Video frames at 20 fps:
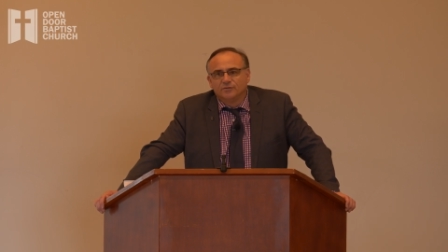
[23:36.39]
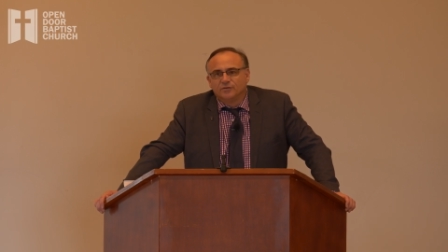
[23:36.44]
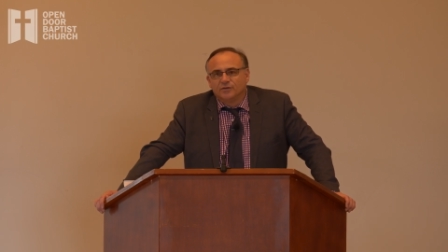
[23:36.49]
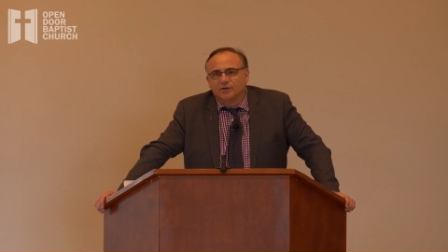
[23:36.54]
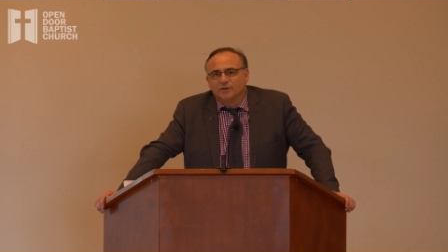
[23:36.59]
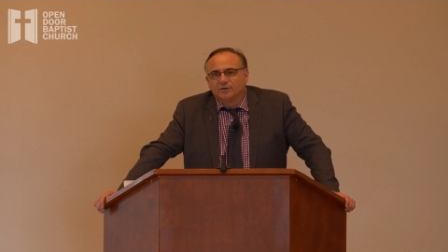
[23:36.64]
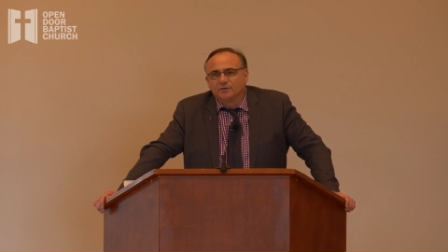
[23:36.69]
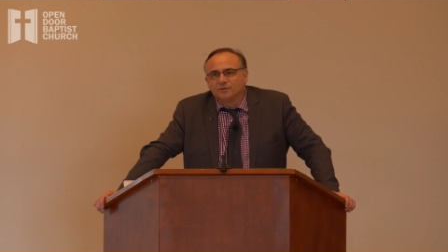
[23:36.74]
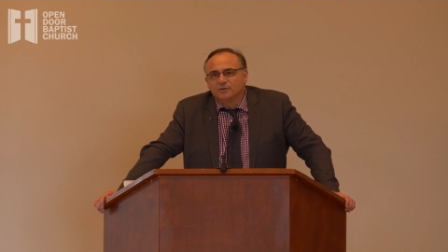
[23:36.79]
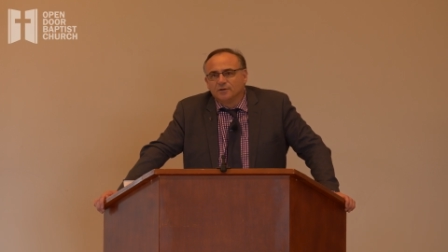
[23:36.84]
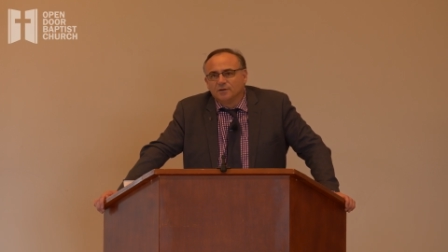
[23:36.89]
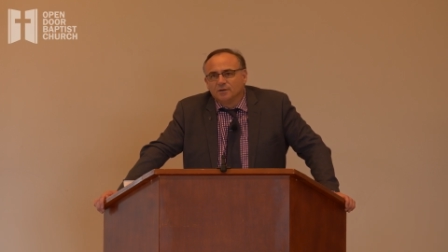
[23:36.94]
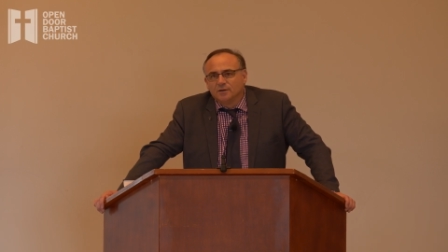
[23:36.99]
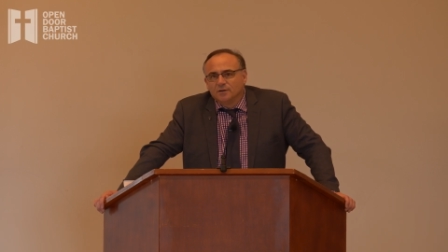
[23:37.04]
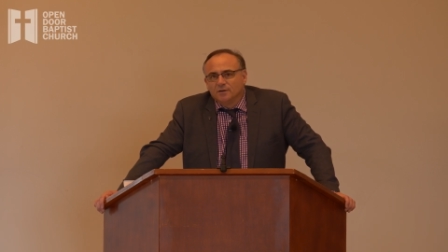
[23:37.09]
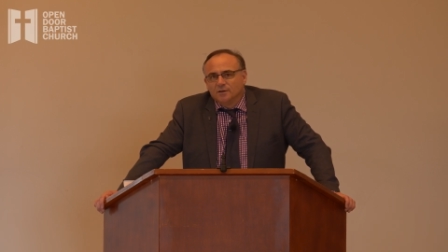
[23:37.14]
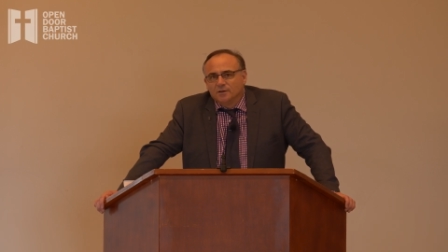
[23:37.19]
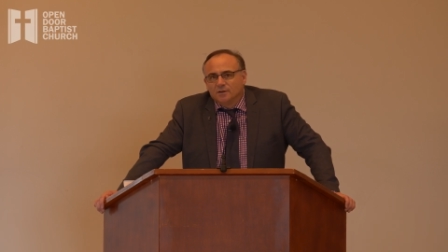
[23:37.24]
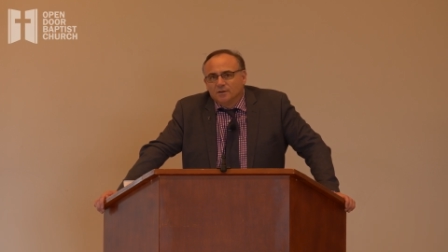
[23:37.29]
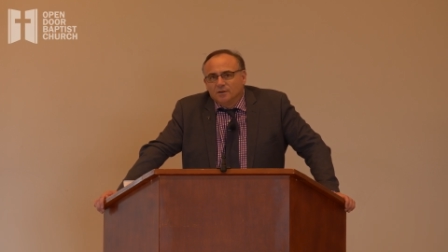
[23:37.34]
to
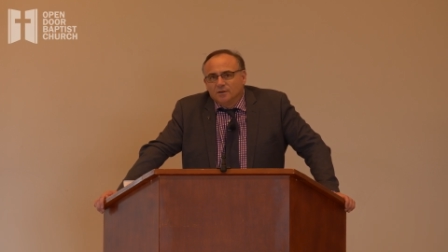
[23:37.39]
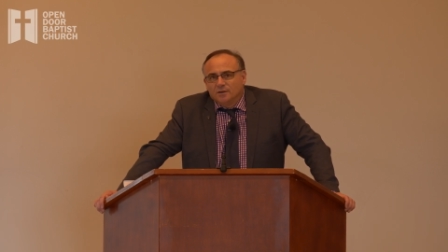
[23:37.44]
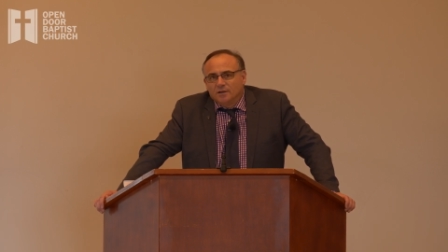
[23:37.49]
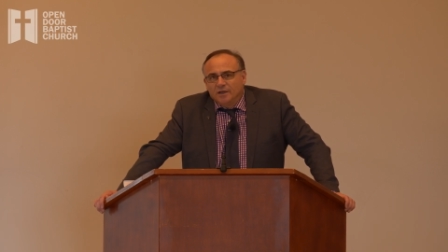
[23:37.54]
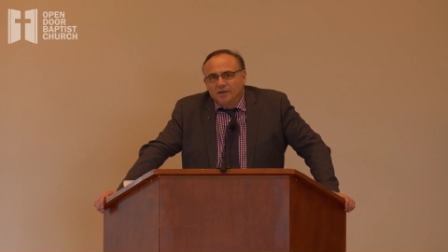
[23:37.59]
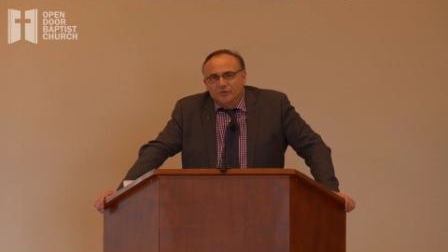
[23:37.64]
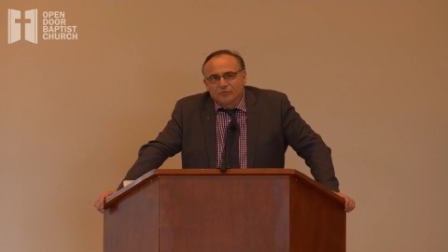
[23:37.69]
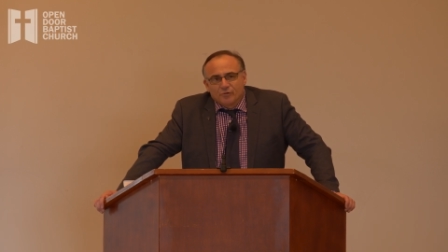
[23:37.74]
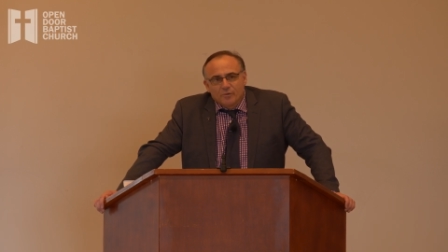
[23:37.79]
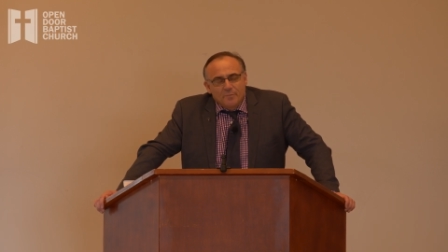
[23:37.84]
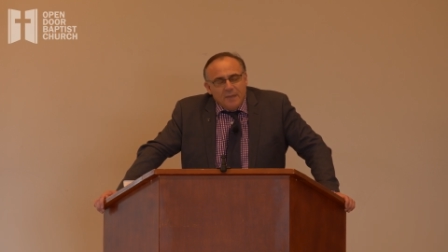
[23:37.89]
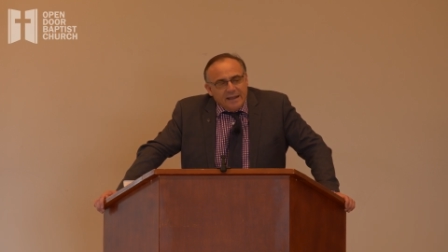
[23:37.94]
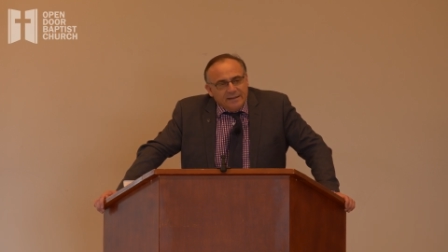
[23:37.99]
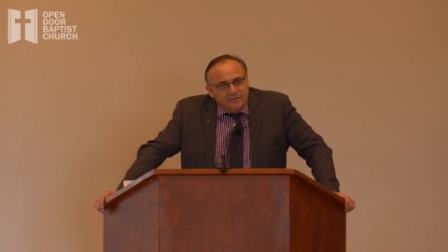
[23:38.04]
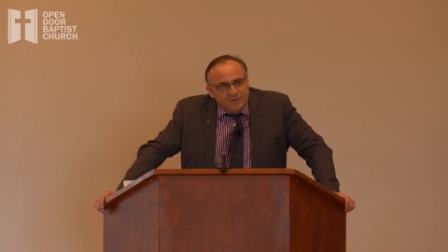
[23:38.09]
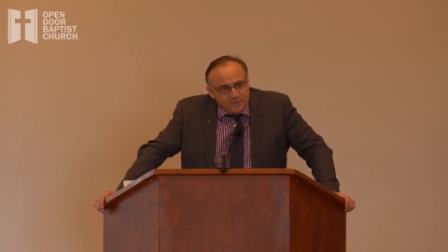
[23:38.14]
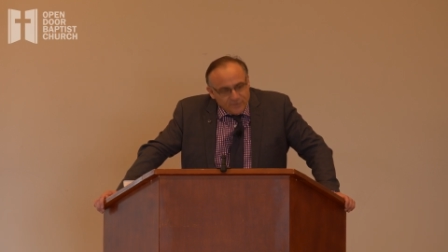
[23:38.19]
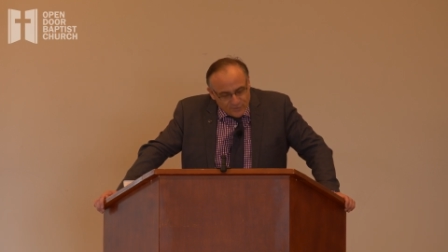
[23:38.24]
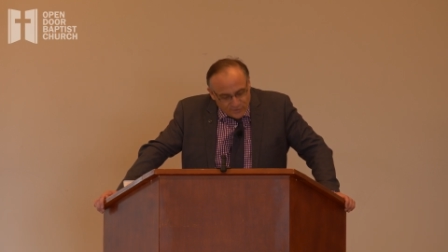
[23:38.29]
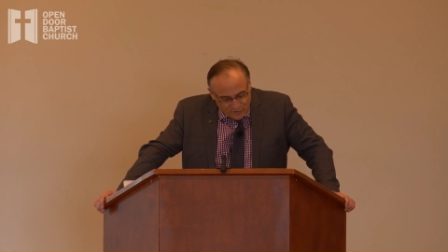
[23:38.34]
his
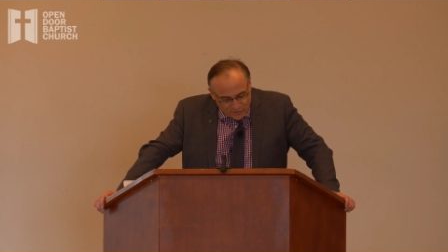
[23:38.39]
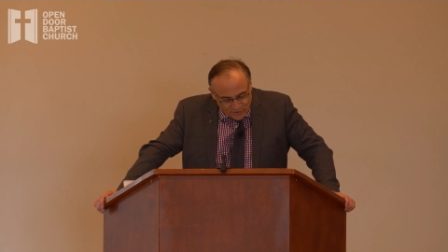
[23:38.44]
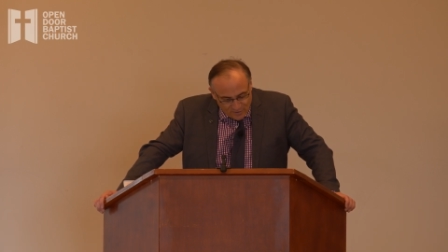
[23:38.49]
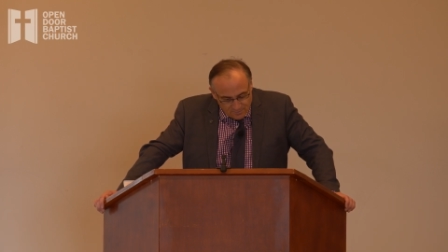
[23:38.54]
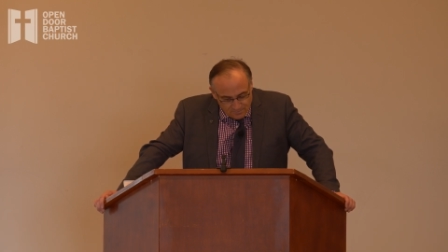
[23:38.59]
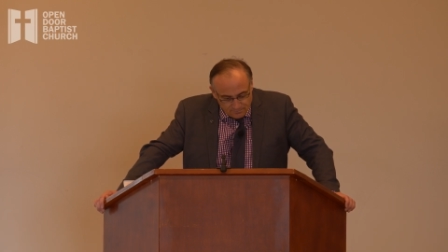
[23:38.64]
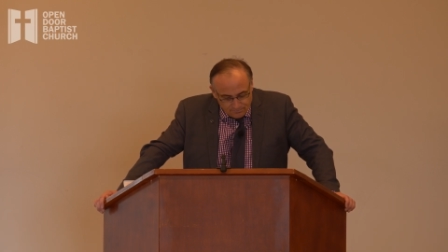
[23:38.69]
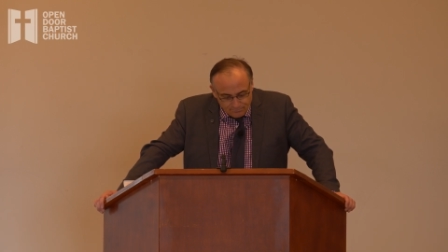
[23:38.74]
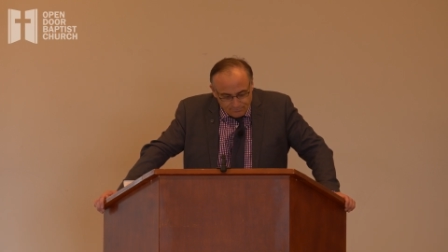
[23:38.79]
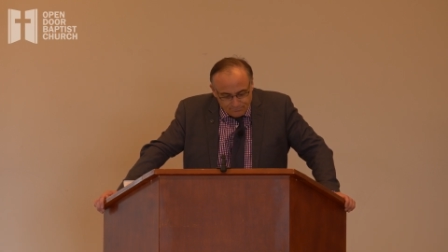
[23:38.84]
repentance,